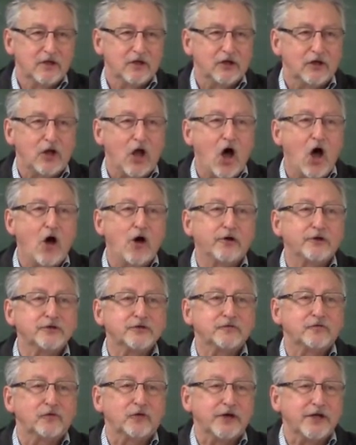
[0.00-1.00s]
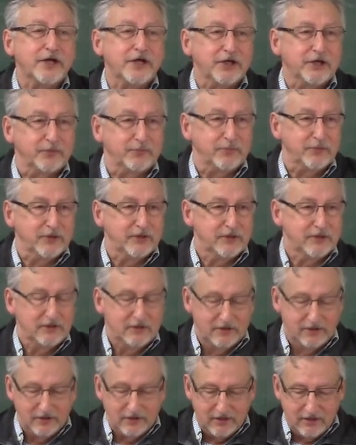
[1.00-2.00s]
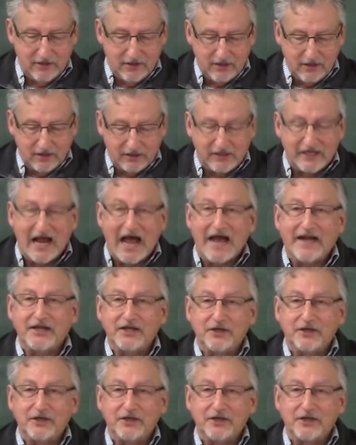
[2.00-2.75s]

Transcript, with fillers: Longed for him, got